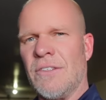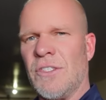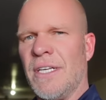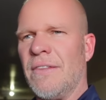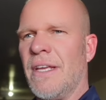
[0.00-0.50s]

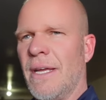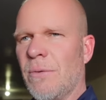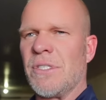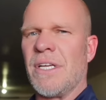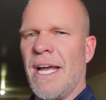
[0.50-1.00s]
She didn't think it
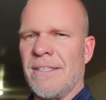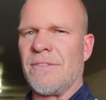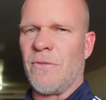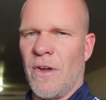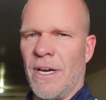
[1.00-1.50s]
was as
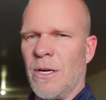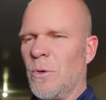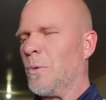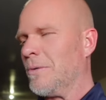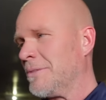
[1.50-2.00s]
fun and
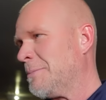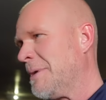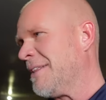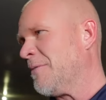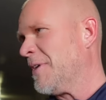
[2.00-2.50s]
cool to
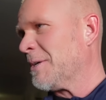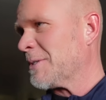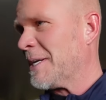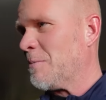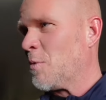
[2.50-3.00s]
be in the
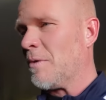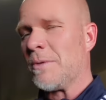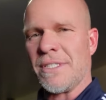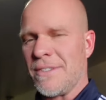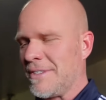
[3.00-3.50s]
videos anymore,
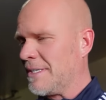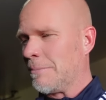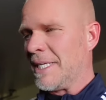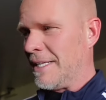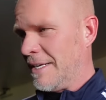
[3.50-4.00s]
which is
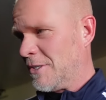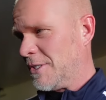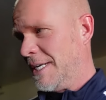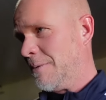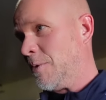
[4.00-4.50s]
completely
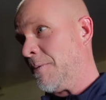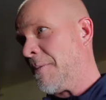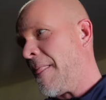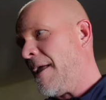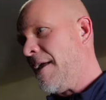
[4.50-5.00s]
understandable.
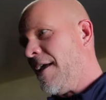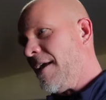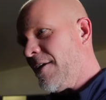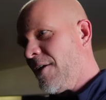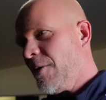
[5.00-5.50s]

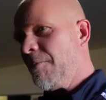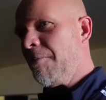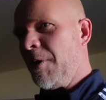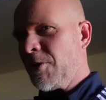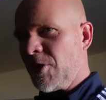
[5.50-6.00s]
You know,
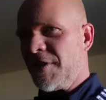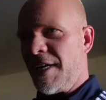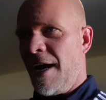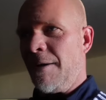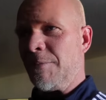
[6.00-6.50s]
most of the
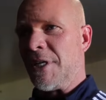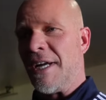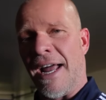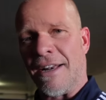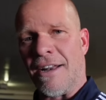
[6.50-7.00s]
times
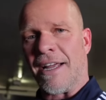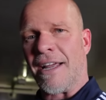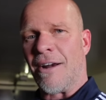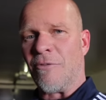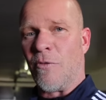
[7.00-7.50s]
I had like
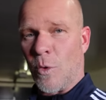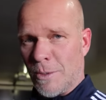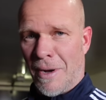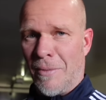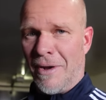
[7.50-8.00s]
kind of
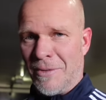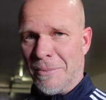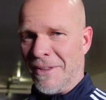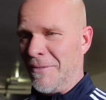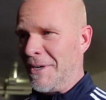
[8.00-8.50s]
forced my wife to
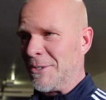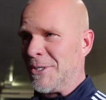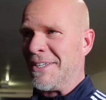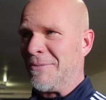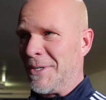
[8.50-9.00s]
be in the video.
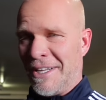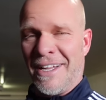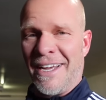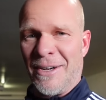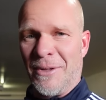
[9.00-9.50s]
She didn't really
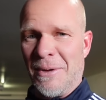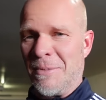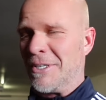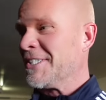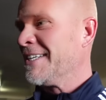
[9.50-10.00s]
like it all that
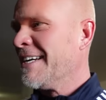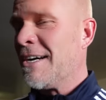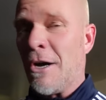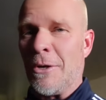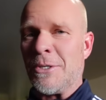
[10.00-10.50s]
much,
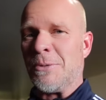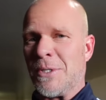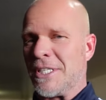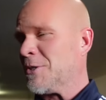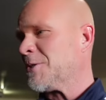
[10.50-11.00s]
although she
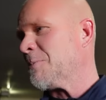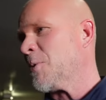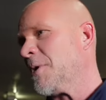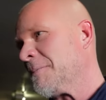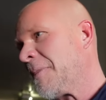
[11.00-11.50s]
was a good
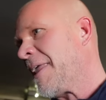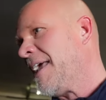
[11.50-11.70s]
sport.